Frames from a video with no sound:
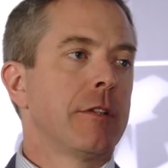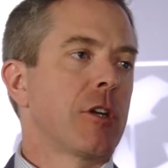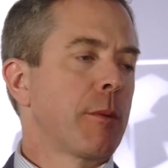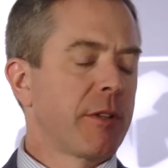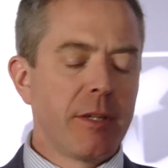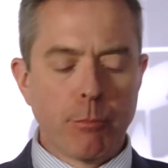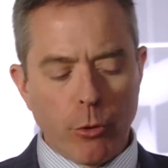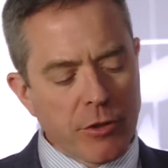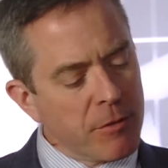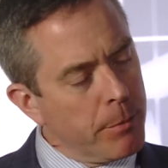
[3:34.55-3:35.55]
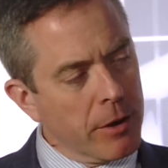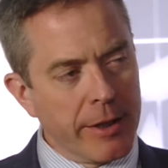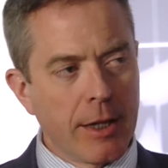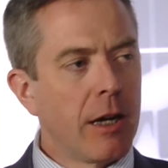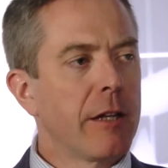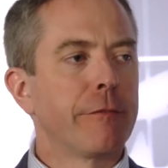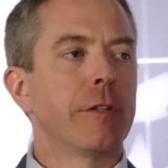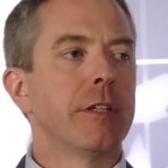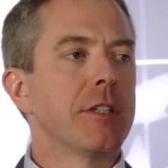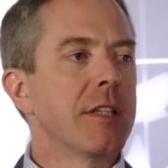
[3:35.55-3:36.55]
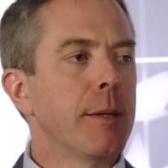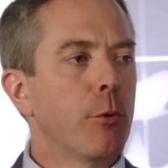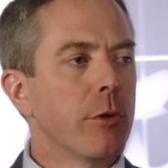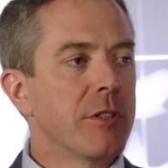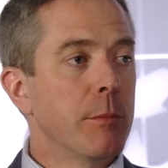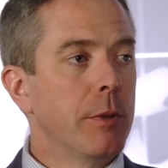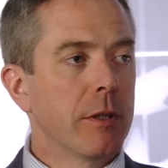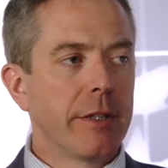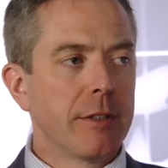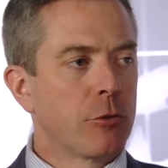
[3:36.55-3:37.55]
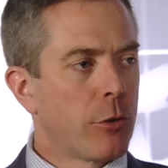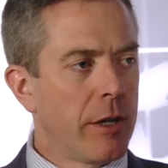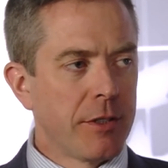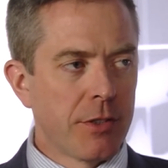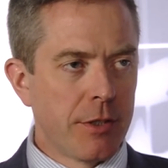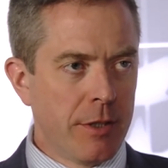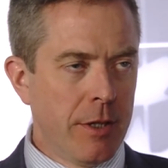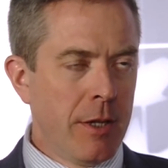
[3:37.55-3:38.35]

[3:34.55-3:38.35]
Talk about the importance of building confidence, the importance of building trust.